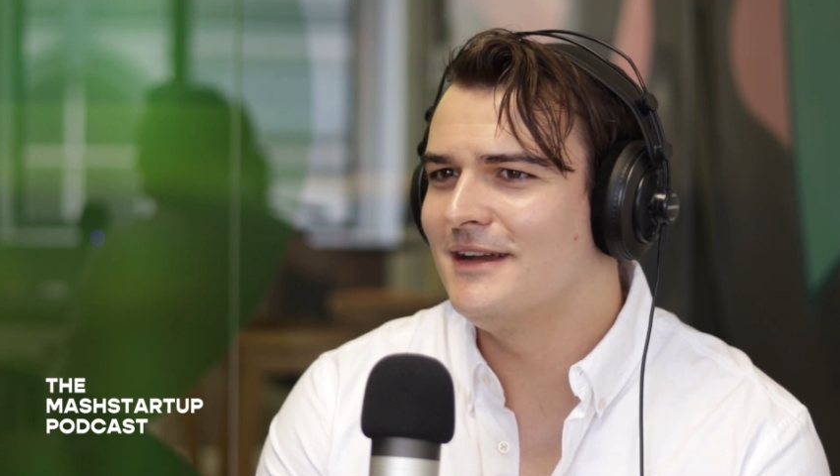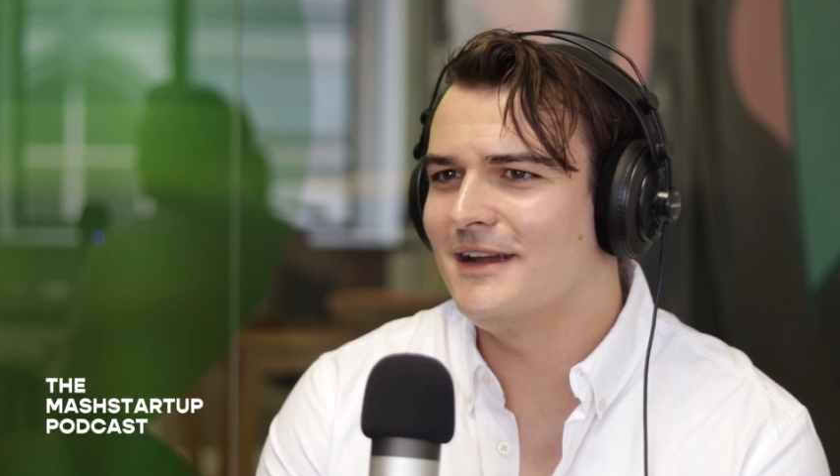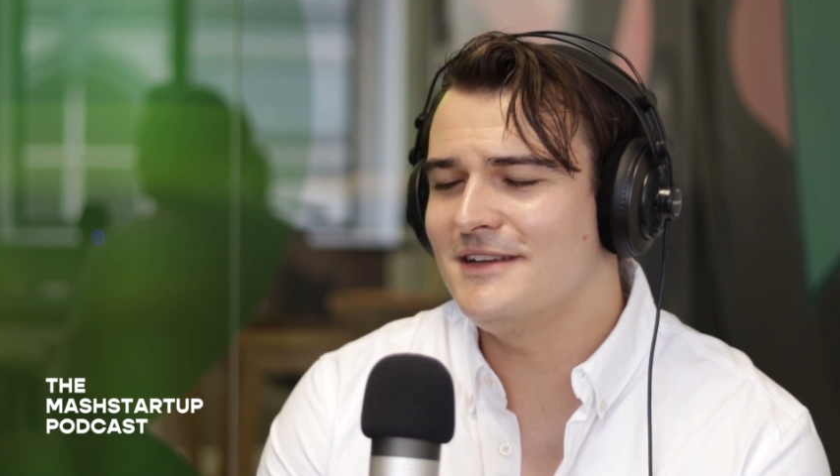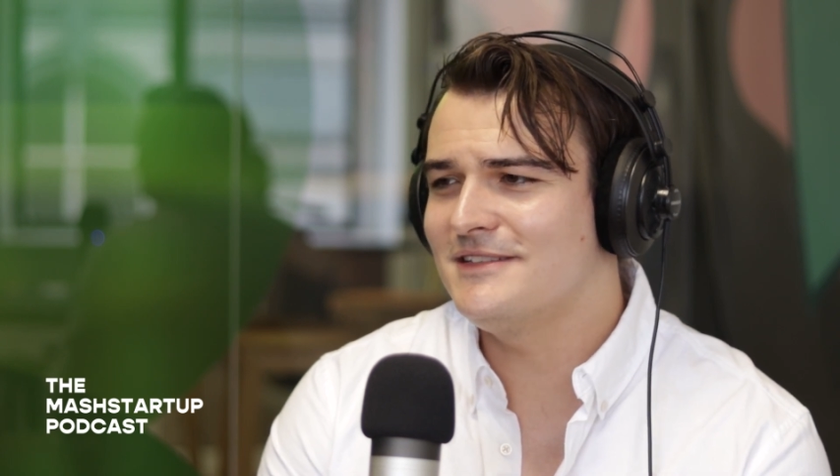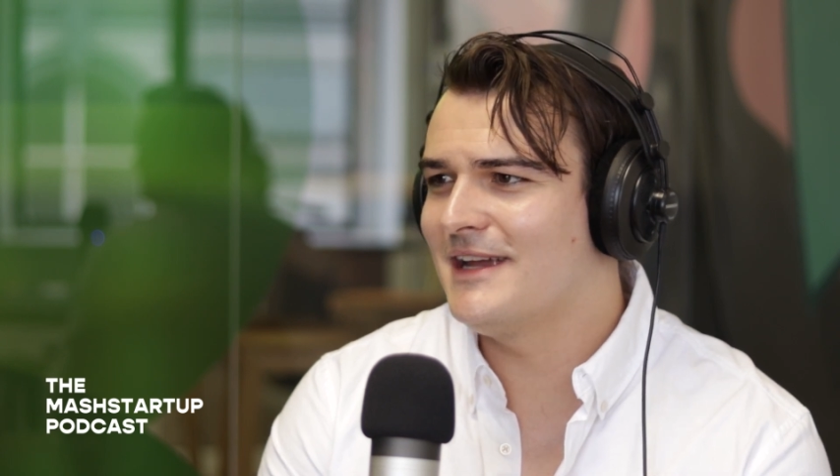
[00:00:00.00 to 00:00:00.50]

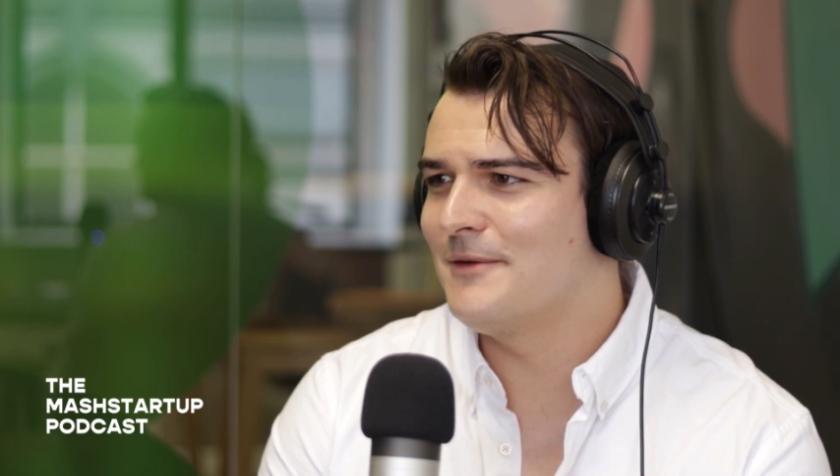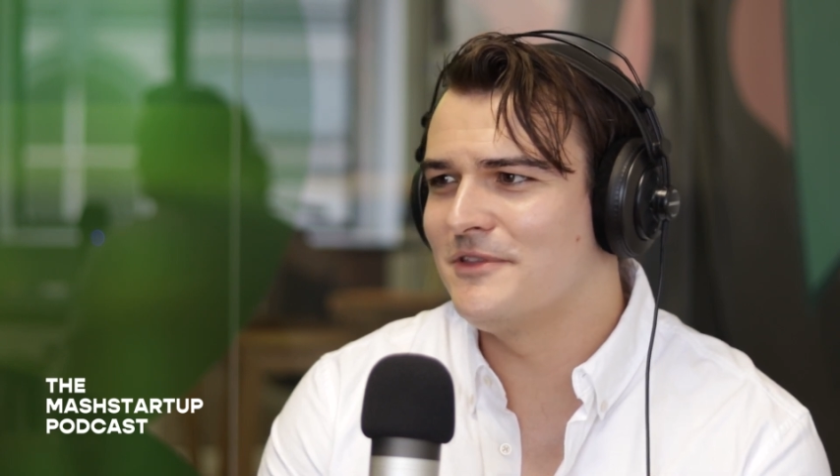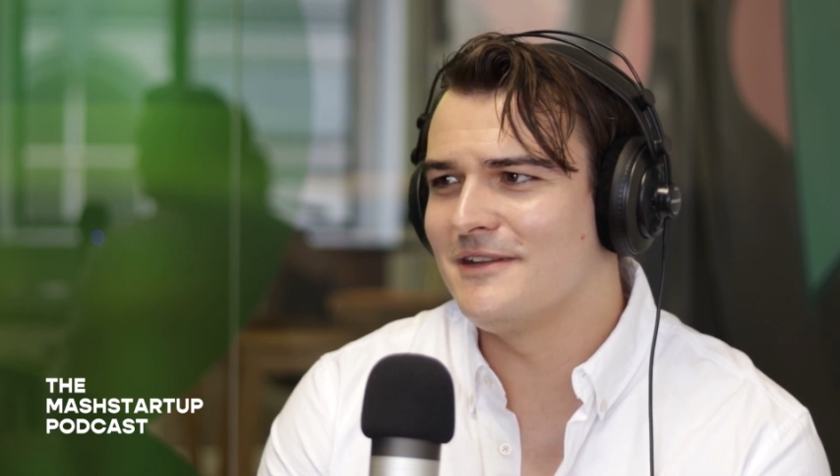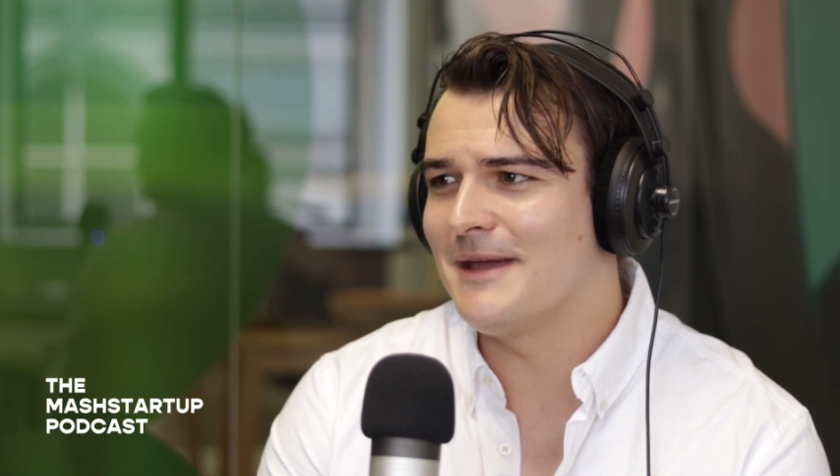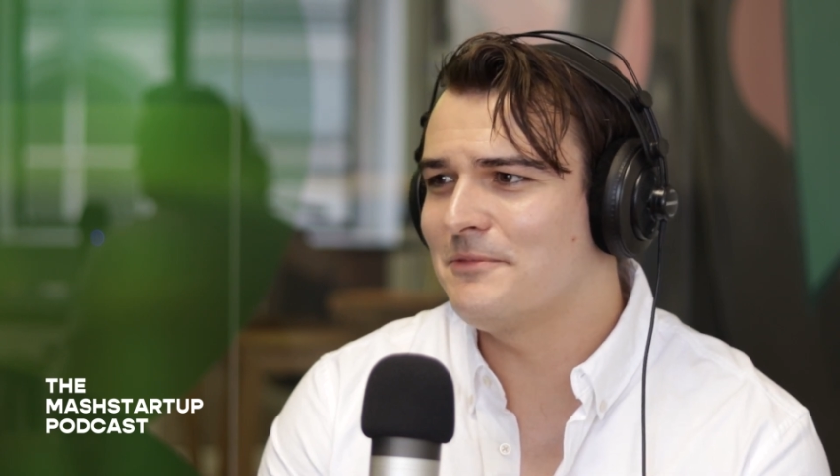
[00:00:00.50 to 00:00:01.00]
guys that come
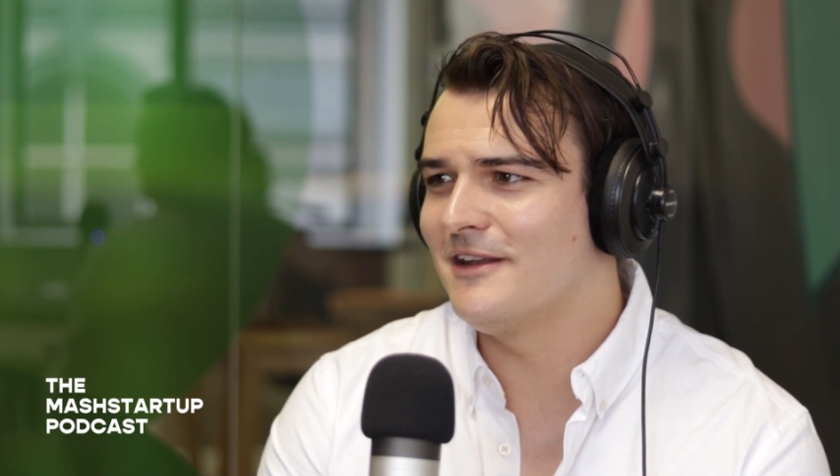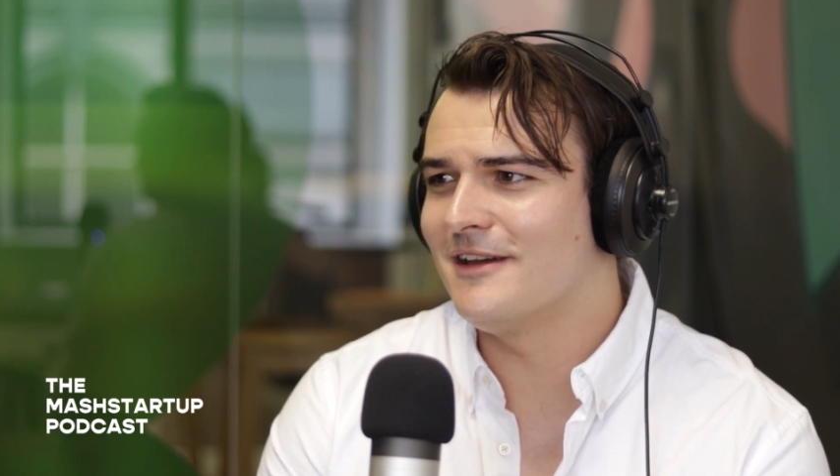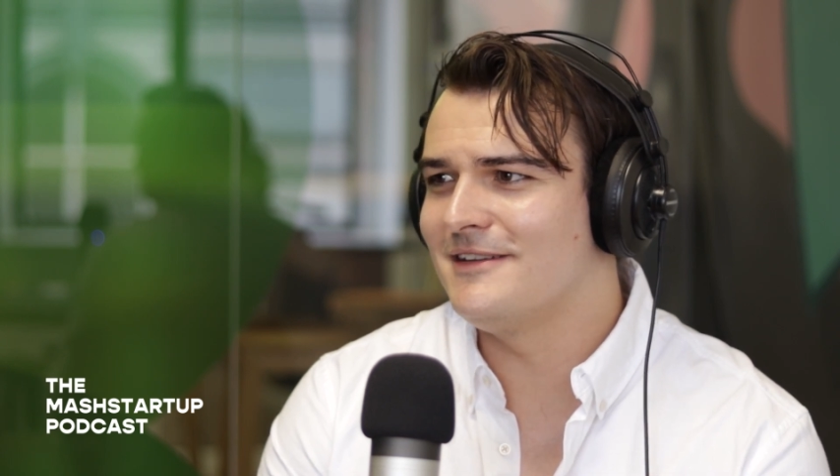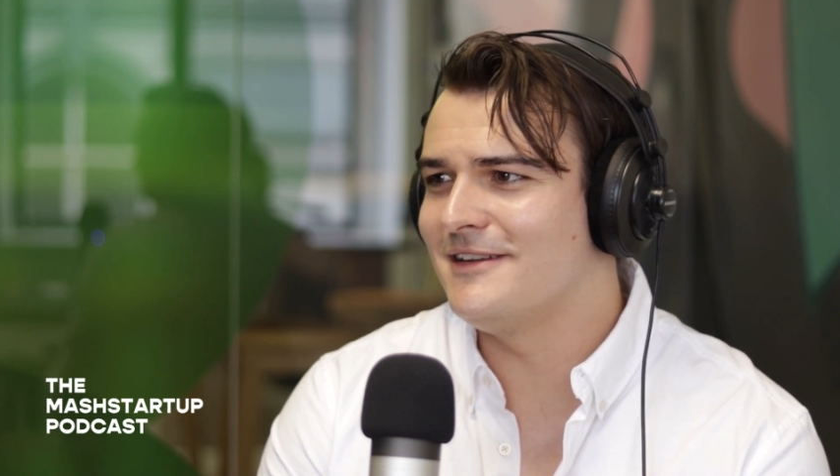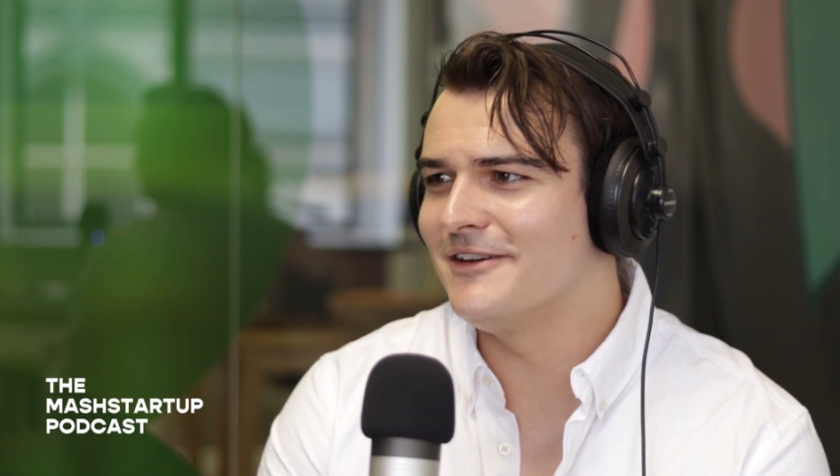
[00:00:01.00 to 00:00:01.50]
with a napkin
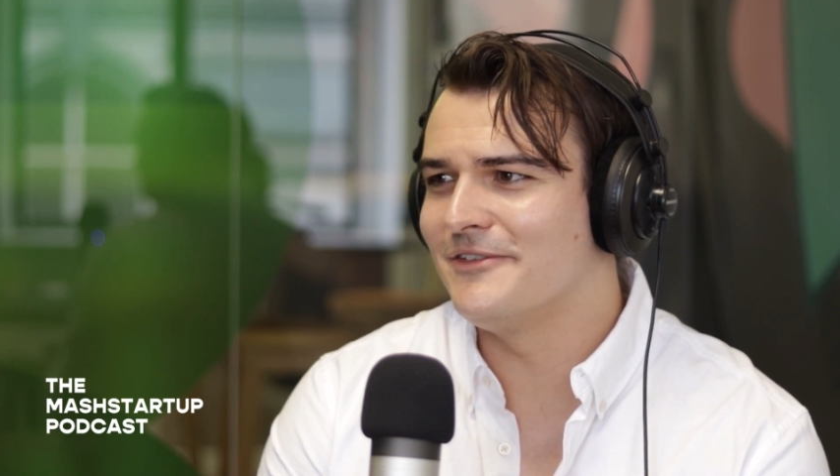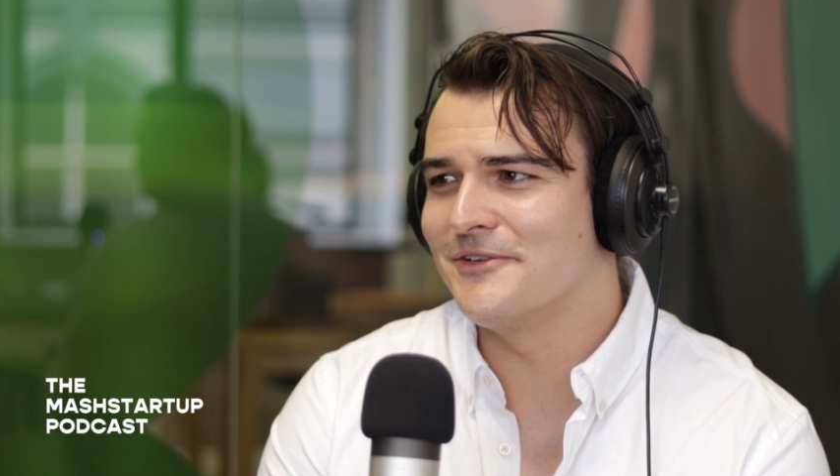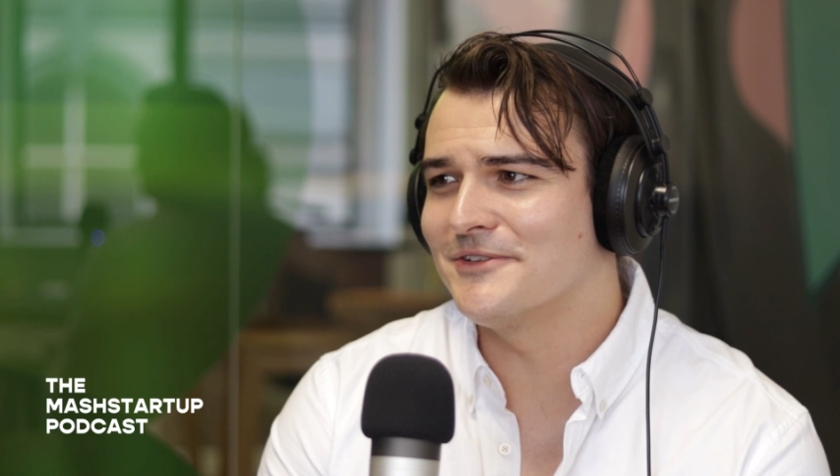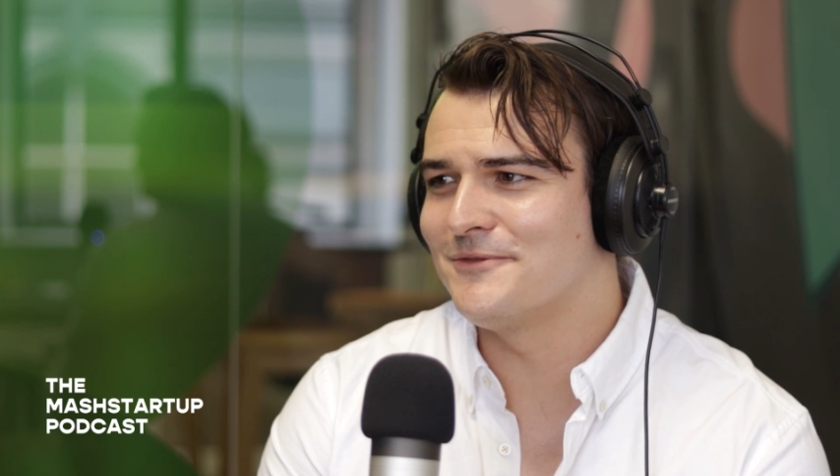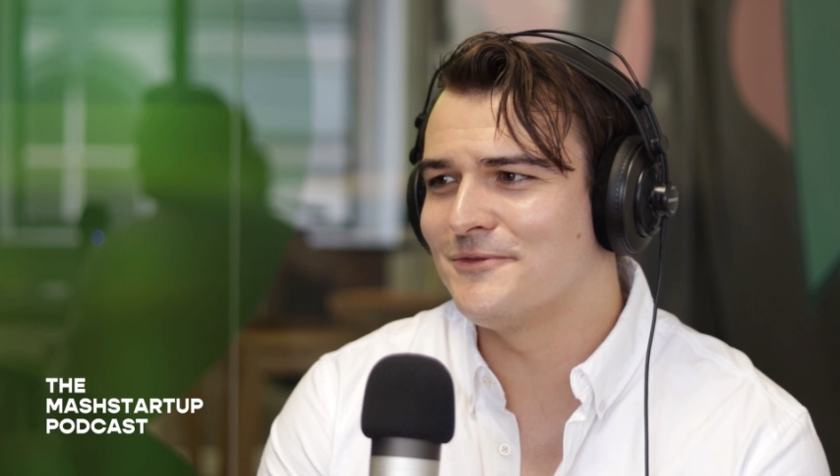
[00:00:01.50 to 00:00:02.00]
idea and
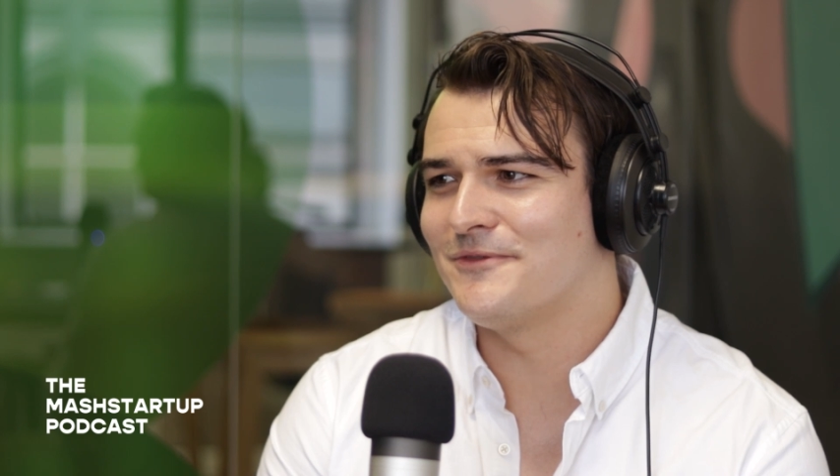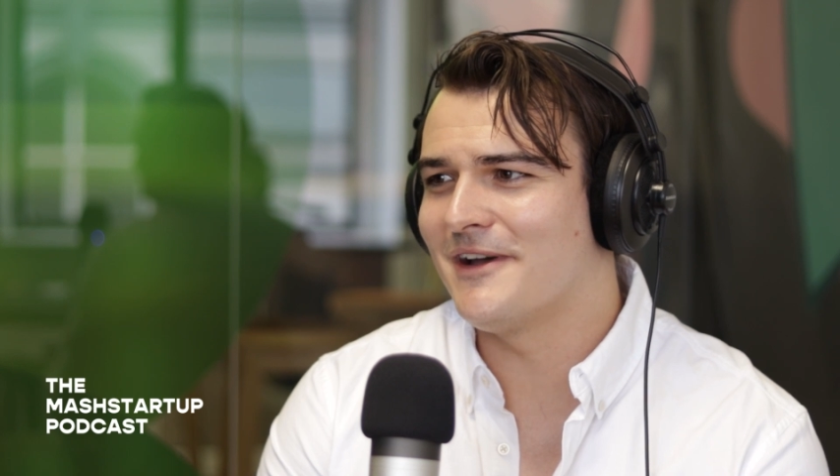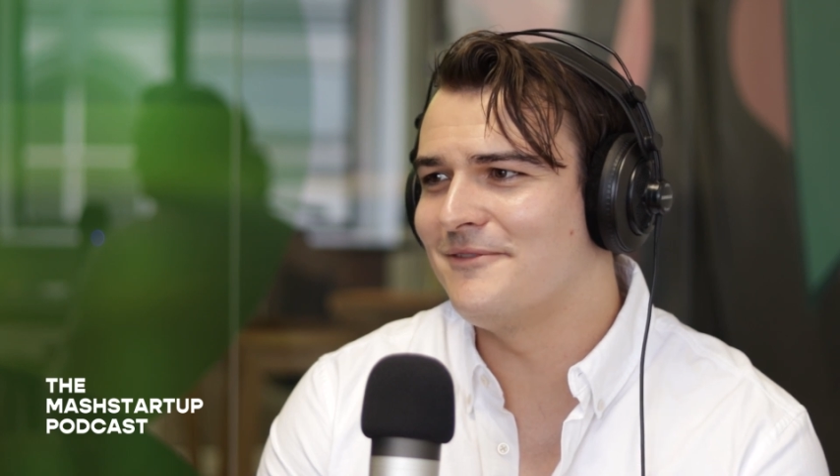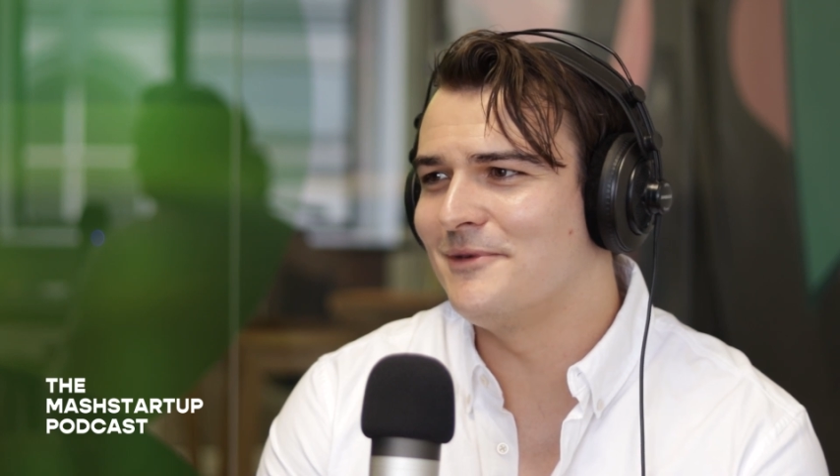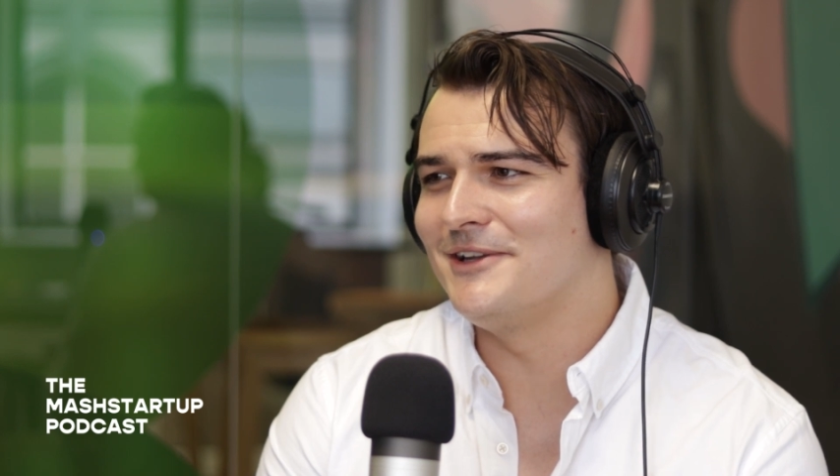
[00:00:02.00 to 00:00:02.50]
they're asking for
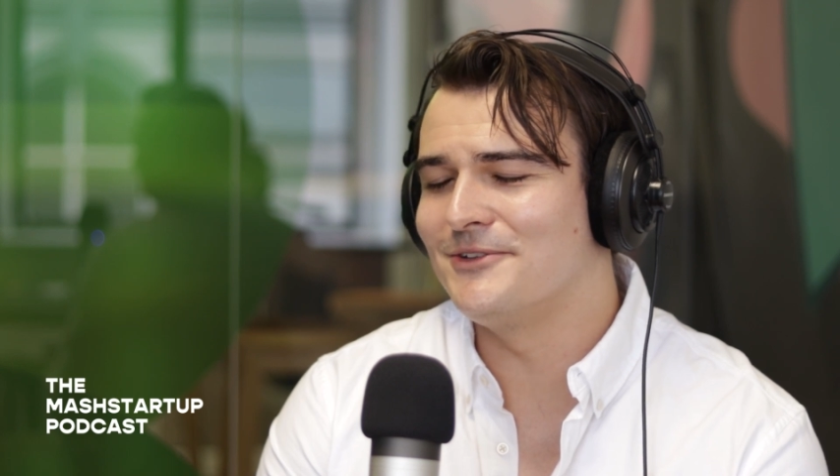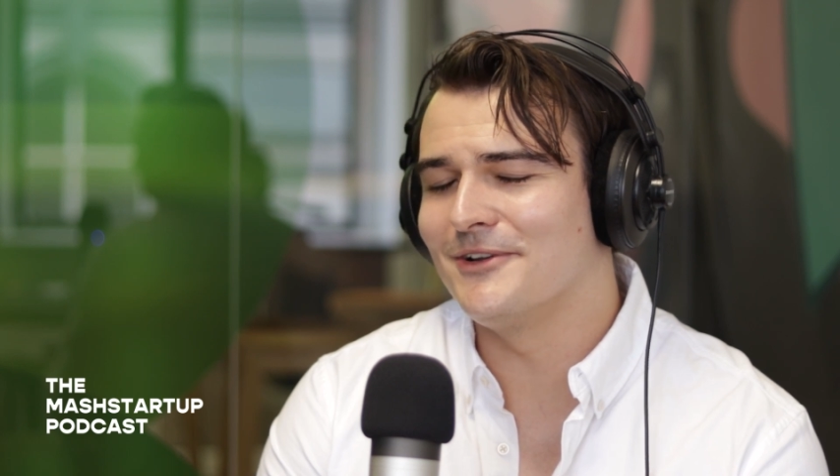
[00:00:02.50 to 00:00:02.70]
$5 million,